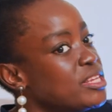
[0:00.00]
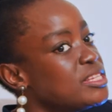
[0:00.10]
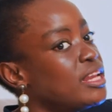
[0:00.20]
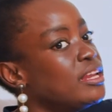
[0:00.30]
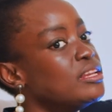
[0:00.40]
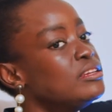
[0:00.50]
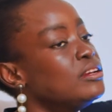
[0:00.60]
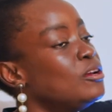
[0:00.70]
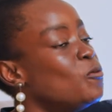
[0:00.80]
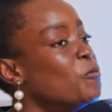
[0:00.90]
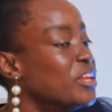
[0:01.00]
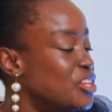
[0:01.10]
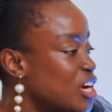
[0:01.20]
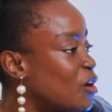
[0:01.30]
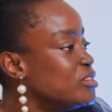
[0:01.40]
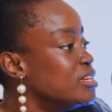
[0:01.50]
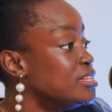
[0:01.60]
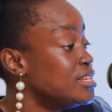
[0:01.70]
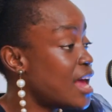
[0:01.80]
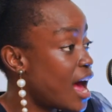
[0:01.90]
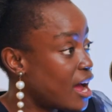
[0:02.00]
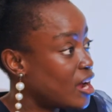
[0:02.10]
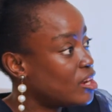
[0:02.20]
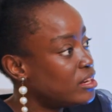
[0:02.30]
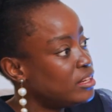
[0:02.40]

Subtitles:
the child is young,